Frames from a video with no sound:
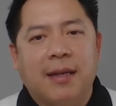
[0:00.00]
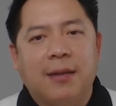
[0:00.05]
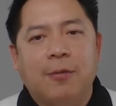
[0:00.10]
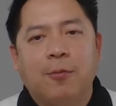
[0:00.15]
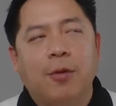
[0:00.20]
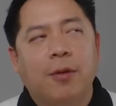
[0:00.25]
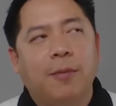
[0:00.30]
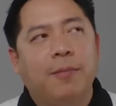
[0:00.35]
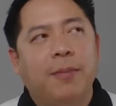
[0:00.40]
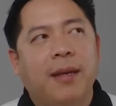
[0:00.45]
that
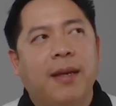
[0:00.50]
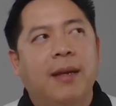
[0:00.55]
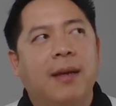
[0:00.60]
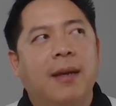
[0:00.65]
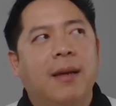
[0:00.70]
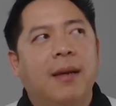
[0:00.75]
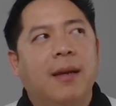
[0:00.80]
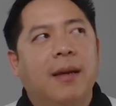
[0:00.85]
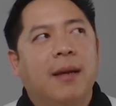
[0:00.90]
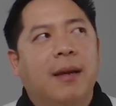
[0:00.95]
will be
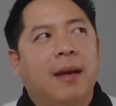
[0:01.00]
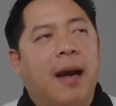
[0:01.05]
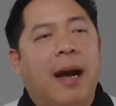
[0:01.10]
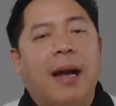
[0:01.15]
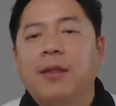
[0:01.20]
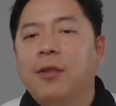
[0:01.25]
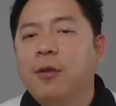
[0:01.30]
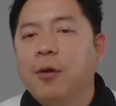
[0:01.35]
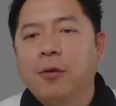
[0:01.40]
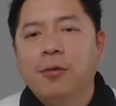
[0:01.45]

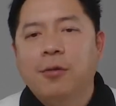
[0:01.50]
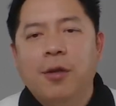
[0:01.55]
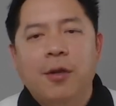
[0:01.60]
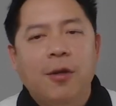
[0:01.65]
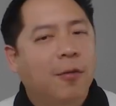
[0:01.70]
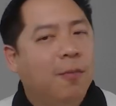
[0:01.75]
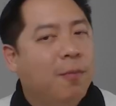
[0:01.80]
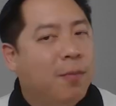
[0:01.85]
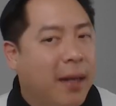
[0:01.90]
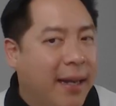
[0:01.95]
unknown to
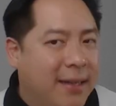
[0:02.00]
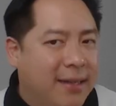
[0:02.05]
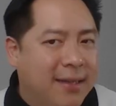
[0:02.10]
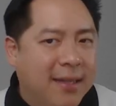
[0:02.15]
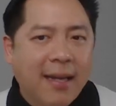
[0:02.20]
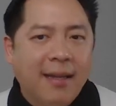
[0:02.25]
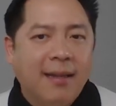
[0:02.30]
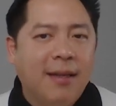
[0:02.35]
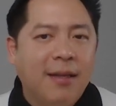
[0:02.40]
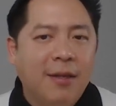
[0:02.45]
you,
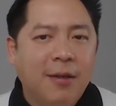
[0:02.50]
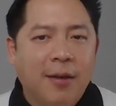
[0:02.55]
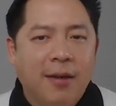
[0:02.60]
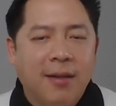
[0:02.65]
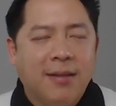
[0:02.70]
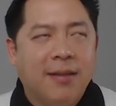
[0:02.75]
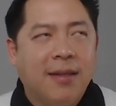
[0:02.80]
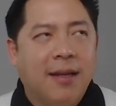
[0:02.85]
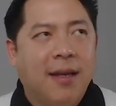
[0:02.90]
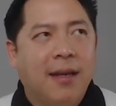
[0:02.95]
blindsided you,
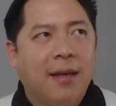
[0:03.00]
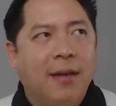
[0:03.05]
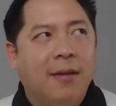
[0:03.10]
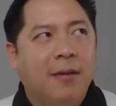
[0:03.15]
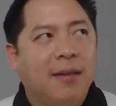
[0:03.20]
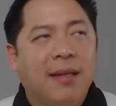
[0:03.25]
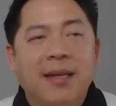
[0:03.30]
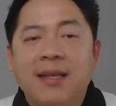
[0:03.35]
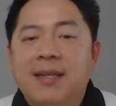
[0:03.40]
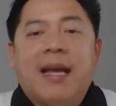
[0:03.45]
and say,
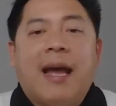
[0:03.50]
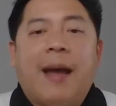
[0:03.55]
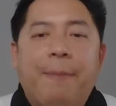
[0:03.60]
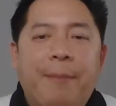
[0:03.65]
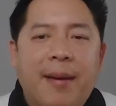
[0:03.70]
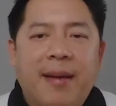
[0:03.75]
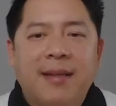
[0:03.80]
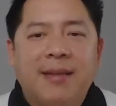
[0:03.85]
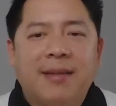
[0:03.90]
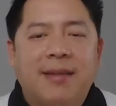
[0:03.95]
this
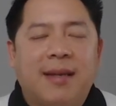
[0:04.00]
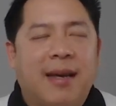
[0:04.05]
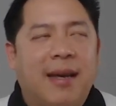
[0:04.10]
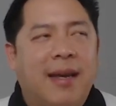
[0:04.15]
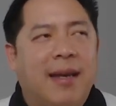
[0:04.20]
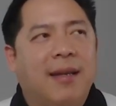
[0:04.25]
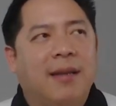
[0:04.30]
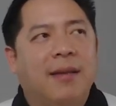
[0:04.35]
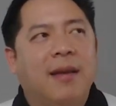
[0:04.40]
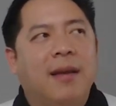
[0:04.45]
happens,
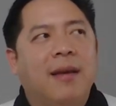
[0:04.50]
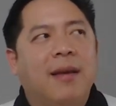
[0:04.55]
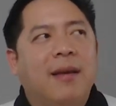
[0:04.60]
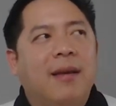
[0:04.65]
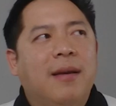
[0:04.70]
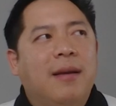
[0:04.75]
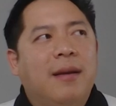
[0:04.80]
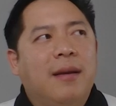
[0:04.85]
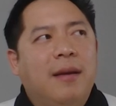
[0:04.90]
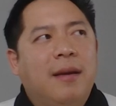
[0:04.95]
and
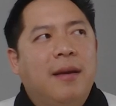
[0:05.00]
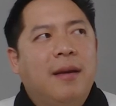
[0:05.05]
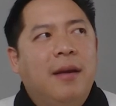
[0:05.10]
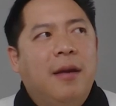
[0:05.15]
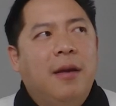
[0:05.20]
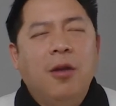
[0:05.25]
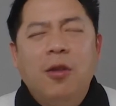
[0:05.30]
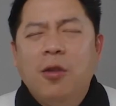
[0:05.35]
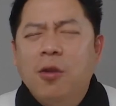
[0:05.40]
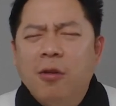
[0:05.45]

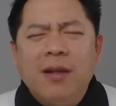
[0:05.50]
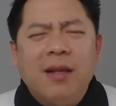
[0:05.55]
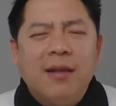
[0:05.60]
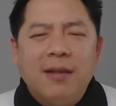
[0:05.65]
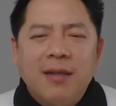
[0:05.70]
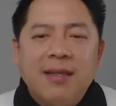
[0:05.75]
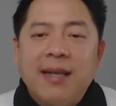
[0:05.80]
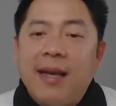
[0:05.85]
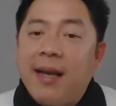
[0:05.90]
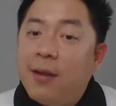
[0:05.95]
you don't
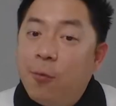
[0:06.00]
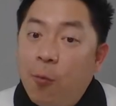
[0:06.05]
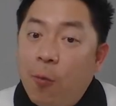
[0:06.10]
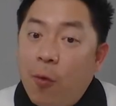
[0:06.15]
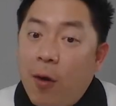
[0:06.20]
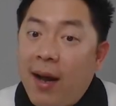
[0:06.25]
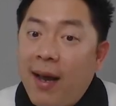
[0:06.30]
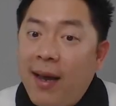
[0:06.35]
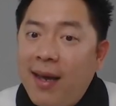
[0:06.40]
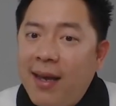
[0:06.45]
understand
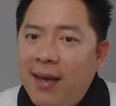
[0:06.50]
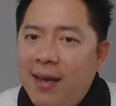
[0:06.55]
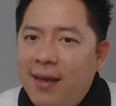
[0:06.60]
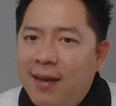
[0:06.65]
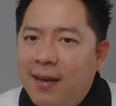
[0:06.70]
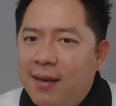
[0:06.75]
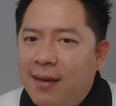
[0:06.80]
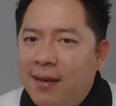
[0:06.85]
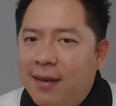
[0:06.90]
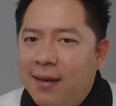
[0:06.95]
why.
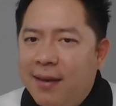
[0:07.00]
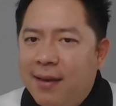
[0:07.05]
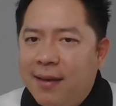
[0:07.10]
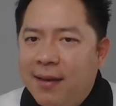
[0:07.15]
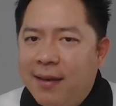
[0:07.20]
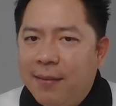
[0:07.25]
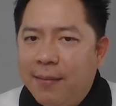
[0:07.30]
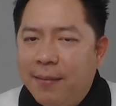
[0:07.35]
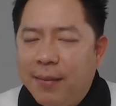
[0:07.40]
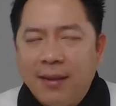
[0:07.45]

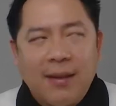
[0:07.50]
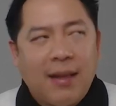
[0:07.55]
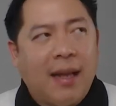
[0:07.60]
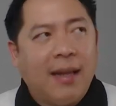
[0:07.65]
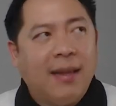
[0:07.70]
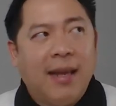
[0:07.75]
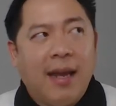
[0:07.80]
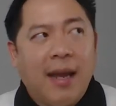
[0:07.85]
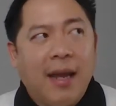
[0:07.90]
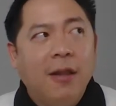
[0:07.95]
But
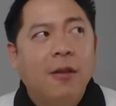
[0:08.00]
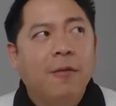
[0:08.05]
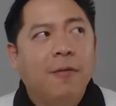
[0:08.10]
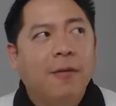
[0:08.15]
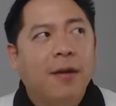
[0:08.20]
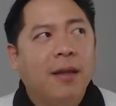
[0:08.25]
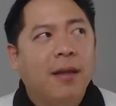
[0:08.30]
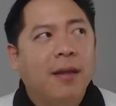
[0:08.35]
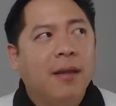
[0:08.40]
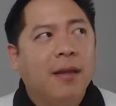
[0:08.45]
at the end of
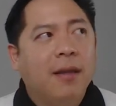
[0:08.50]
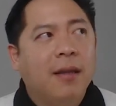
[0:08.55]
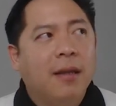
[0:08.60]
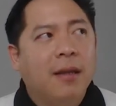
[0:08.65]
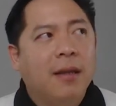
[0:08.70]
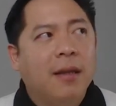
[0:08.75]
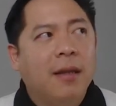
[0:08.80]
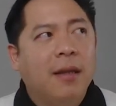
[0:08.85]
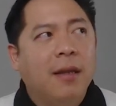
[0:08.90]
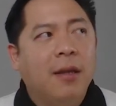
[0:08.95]
it,
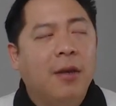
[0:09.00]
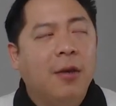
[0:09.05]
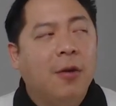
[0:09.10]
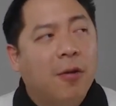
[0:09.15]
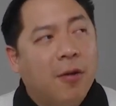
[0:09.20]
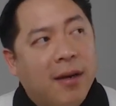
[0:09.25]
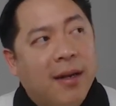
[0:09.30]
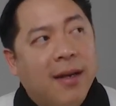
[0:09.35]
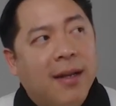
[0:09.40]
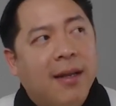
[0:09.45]

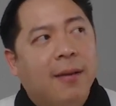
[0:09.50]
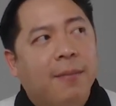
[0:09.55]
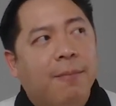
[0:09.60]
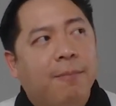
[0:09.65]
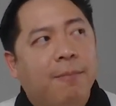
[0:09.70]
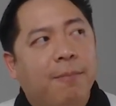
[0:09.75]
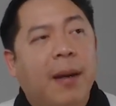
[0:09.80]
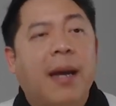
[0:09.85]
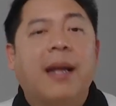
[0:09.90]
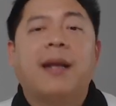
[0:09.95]
you're in a
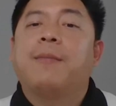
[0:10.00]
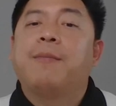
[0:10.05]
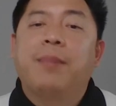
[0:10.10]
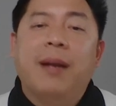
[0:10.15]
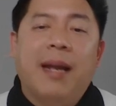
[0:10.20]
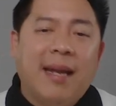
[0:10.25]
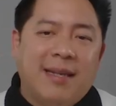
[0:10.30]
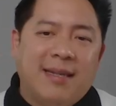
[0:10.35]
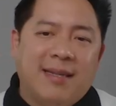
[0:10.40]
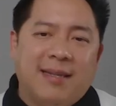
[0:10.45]
better
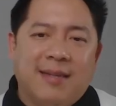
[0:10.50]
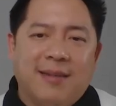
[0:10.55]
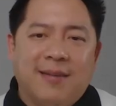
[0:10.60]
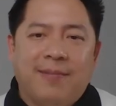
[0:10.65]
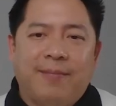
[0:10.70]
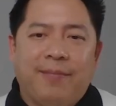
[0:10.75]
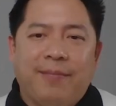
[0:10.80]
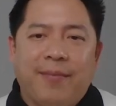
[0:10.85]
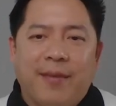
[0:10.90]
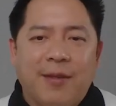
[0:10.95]
place.
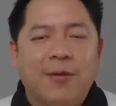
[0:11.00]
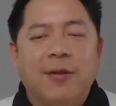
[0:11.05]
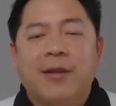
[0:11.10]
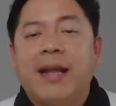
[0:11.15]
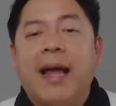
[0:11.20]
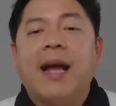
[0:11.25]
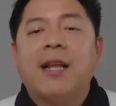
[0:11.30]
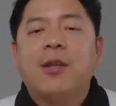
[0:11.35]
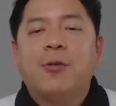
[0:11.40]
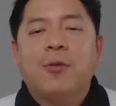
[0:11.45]
So
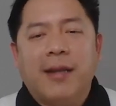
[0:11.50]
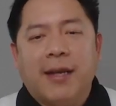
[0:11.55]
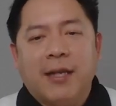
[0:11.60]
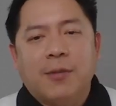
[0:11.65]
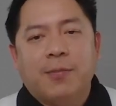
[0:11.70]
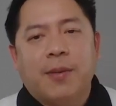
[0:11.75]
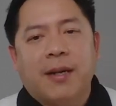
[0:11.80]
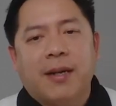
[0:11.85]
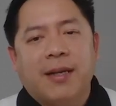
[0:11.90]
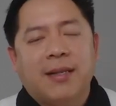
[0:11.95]
the actual
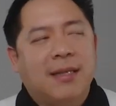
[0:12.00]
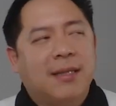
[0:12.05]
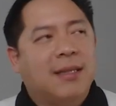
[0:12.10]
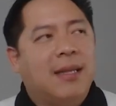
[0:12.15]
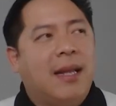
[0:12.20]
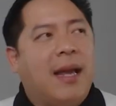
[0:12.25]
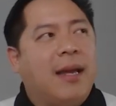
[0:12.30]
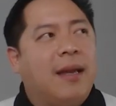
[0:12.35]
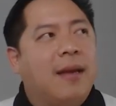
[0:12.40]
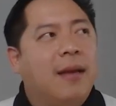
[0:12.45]
experience is
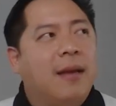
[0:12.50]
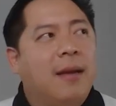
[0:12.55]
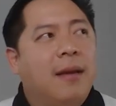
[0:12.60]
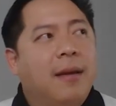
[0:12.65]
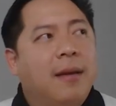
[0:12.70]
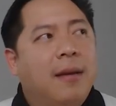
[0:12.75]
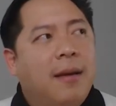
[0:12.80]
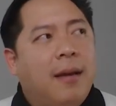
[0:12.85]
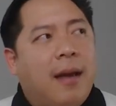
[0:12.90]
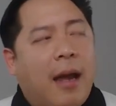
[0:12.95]
like,
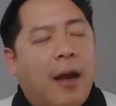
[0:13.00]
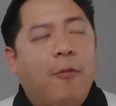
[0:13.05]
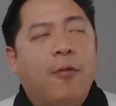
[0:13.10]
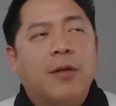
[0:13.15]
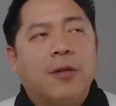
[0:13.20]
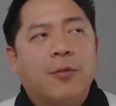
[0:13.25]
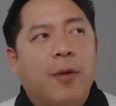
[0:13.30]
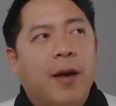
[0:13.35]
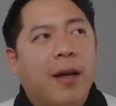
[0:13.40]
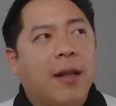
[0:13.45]
I
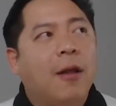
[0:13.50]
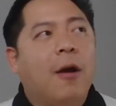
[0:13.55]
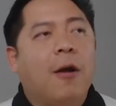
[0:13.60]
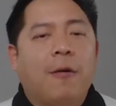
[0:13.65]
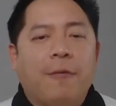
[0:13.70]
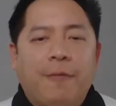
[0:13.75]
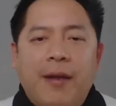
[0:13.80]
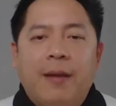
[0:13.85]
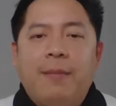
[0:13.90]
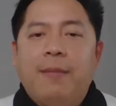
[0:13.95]
was well
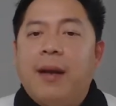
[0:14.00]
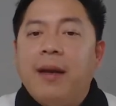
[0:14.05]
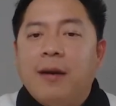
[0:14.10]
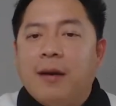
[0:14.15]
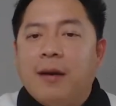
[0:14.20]
off in my